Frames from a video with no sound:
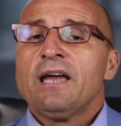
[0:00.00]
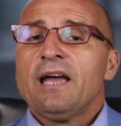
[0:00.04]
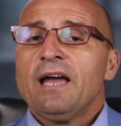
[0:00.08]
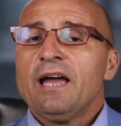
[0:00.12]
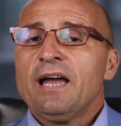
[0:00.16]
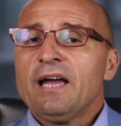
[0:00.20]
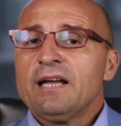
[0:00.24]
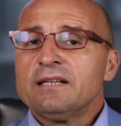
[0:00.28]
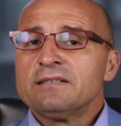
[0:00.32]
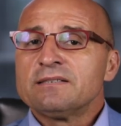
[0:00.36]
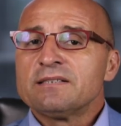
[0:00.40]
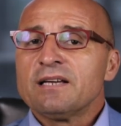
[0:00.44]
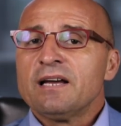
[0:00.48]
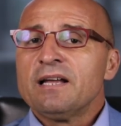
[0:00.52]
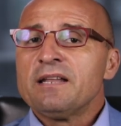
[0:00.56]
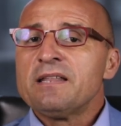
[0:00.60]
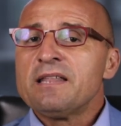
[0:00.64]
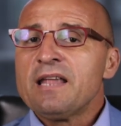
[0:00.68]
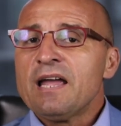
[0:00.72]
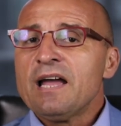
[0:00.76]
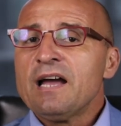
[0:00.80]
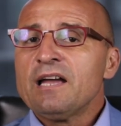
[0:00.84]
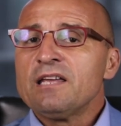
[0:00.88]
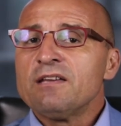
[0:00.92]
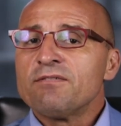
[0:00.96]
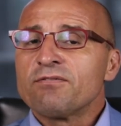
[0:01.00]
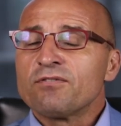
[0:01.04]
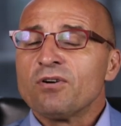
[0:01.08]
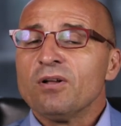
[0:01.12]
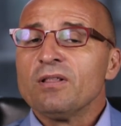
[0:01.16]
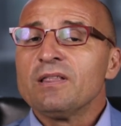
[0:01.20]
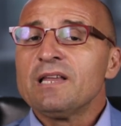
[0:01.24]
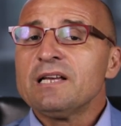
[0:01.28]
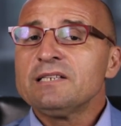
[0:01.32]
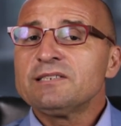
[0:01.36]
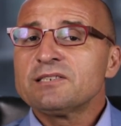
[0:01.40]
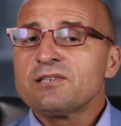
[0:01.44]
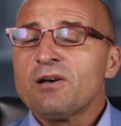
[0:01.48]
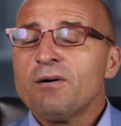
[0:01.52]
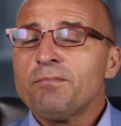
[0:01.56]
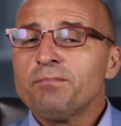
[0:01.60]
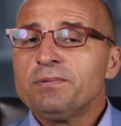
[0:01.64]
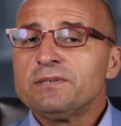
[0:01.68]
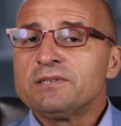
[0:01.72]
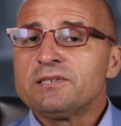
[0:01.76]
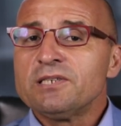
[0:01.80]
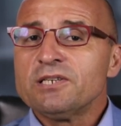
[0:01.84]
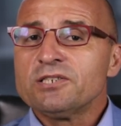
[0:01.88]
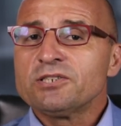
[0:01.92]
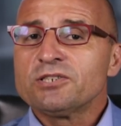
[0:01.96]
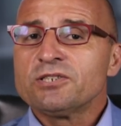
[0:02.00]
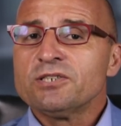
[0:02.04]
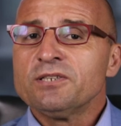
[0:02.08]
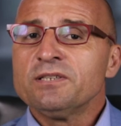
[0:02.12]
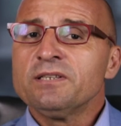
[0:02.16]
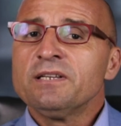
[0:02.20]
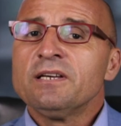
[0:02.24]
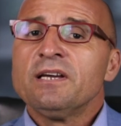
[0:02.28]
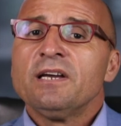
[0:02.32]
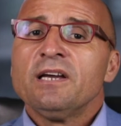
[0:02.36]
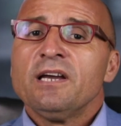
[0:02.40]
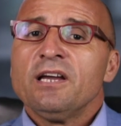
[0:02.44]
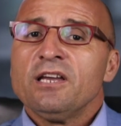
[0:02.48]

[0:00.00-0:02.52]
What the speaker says: And now you've got less competition,